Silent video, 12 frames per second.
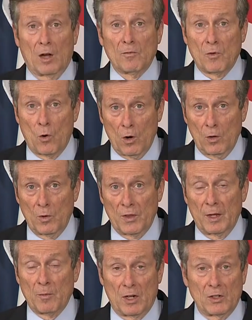Come forward
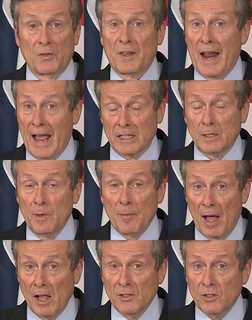with a budget that has to be
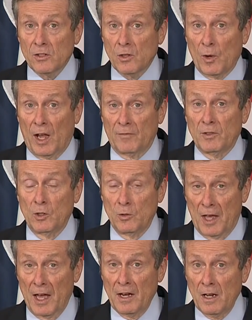balanced, so we have to
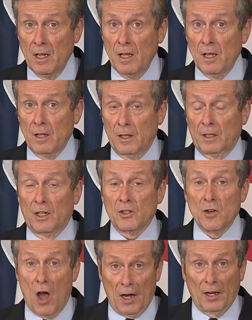do that. That
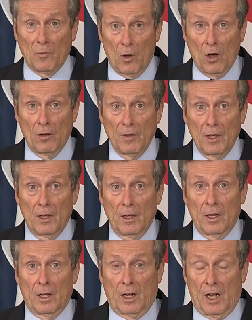does not involve
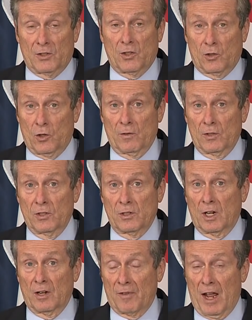uh, cuts to
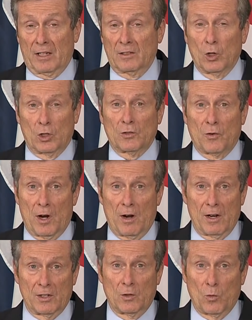services, and in fact looks for
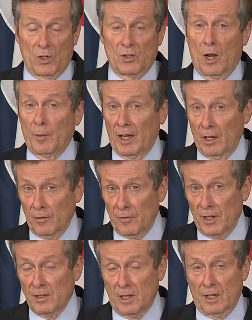areas in which coming out of
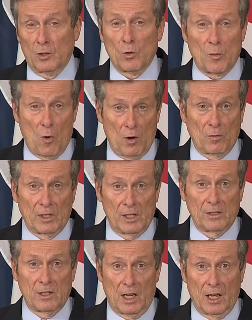things like the report
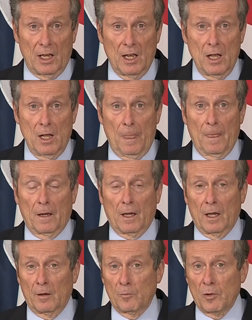released today uh,
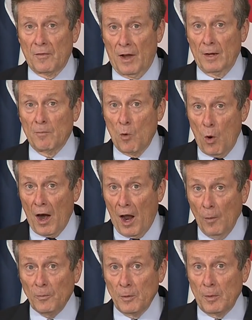can provide more
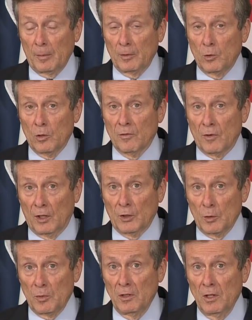help to people who are
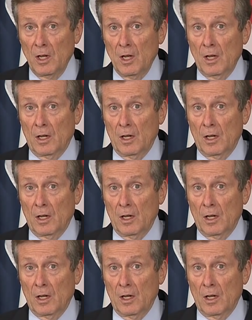vulnerable.